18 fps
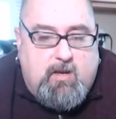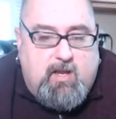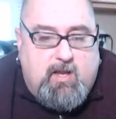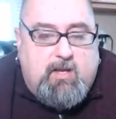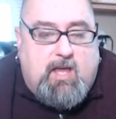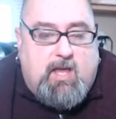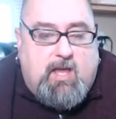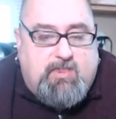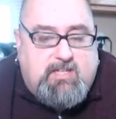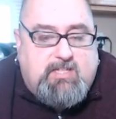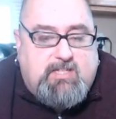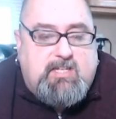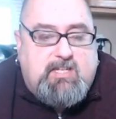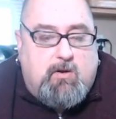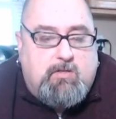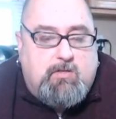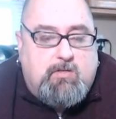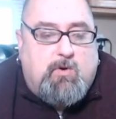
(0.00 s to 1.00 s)
Got the
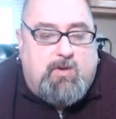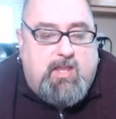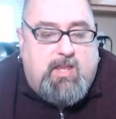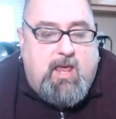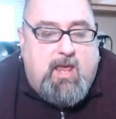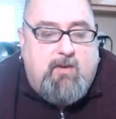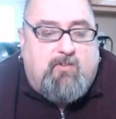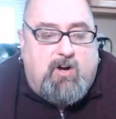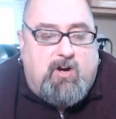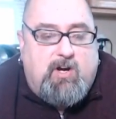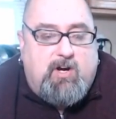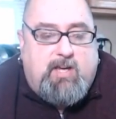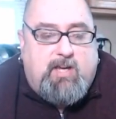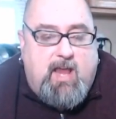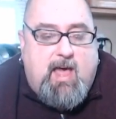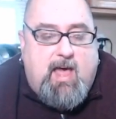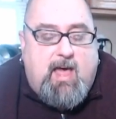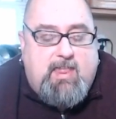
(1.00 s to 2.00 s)
toward the end of her.
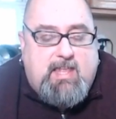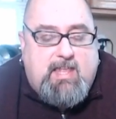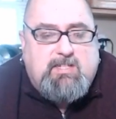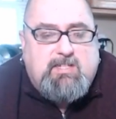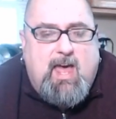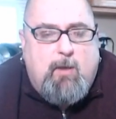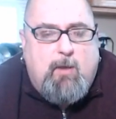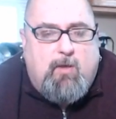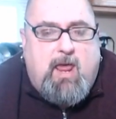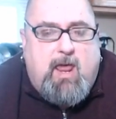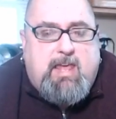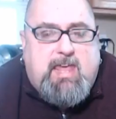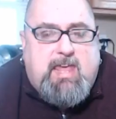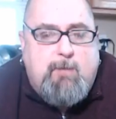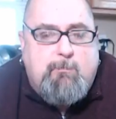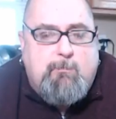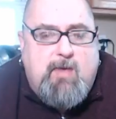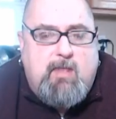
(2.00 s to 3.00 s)
Yeah, that's kind of when I
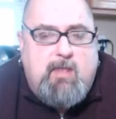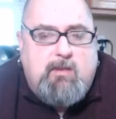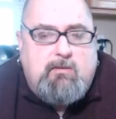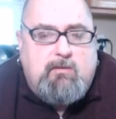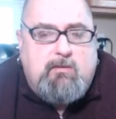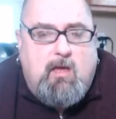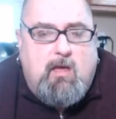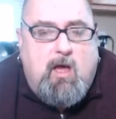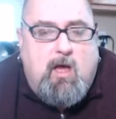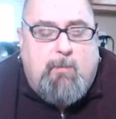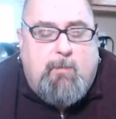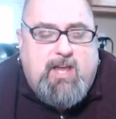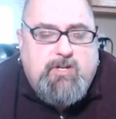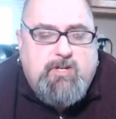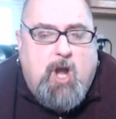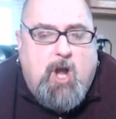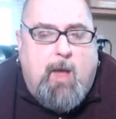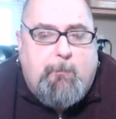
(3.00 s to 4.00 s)
came in. I
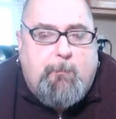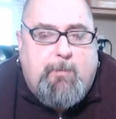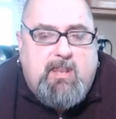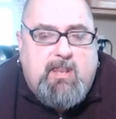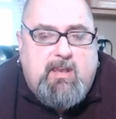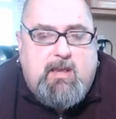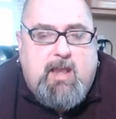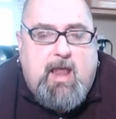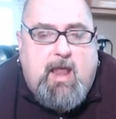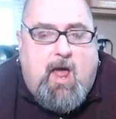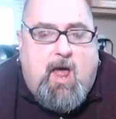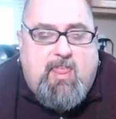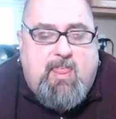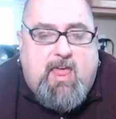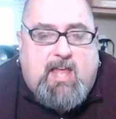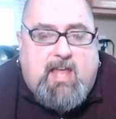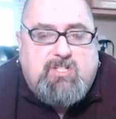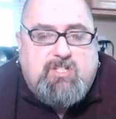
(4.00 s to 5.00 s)
drop in and out of
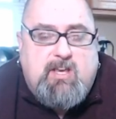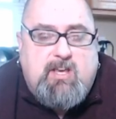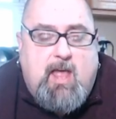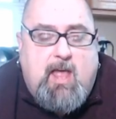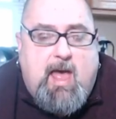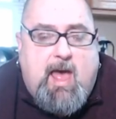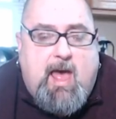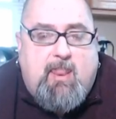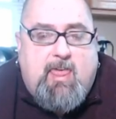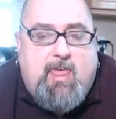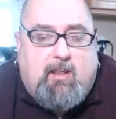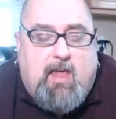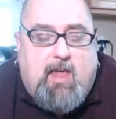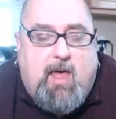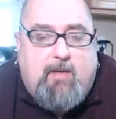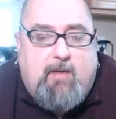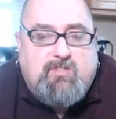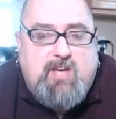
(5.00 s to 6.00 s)
that
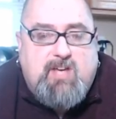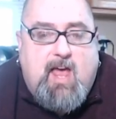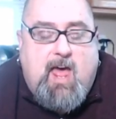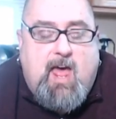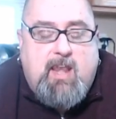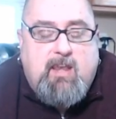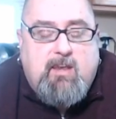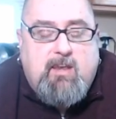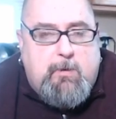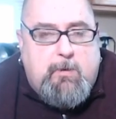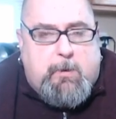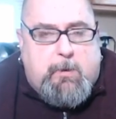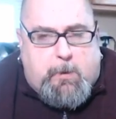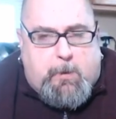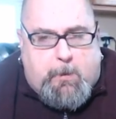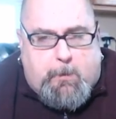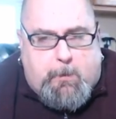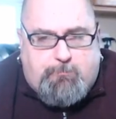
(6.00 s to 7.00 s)
live chat.
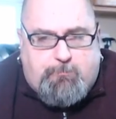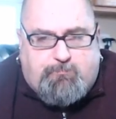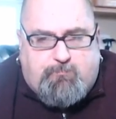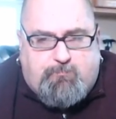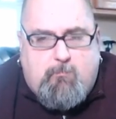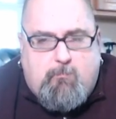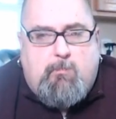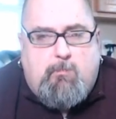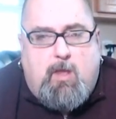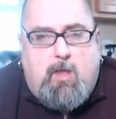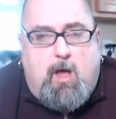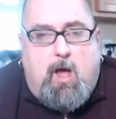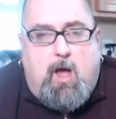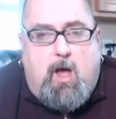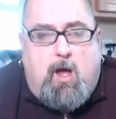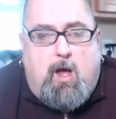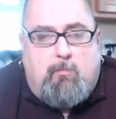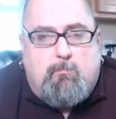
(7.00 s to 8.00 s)

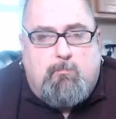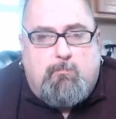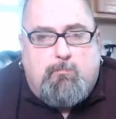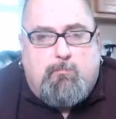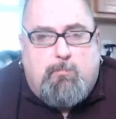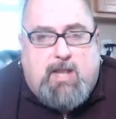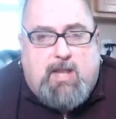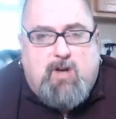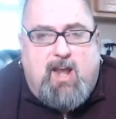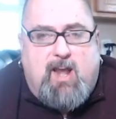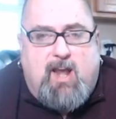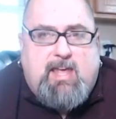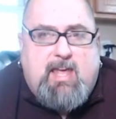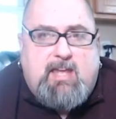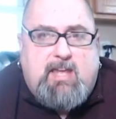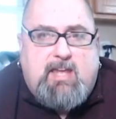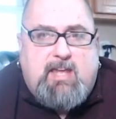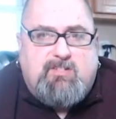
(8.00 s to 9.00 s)
But I try to
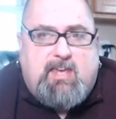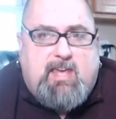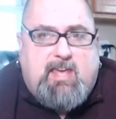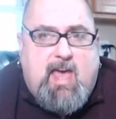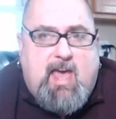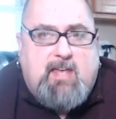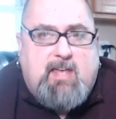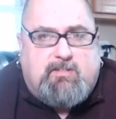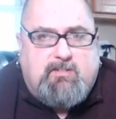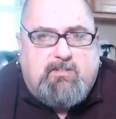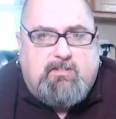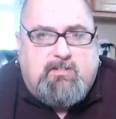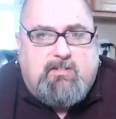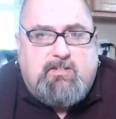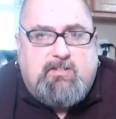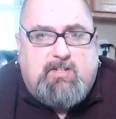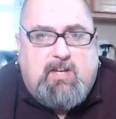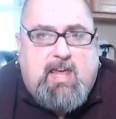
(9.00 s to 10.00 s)
catch the guests,
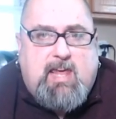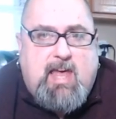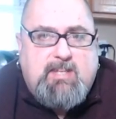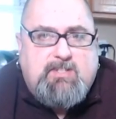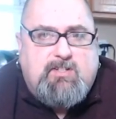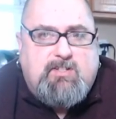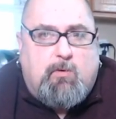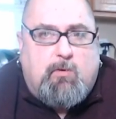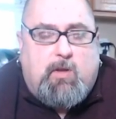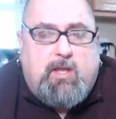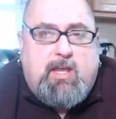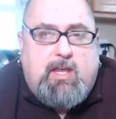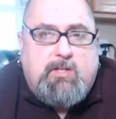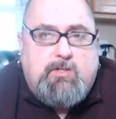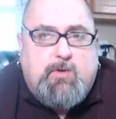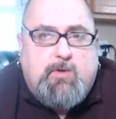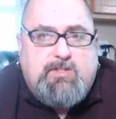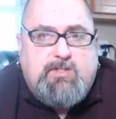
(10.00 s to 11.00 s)
because the guests are really
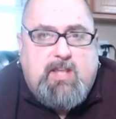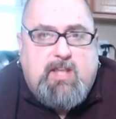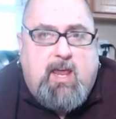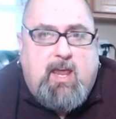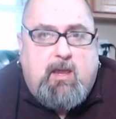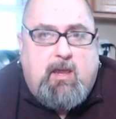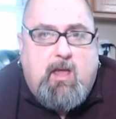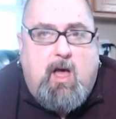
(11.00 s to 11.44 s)
interesting.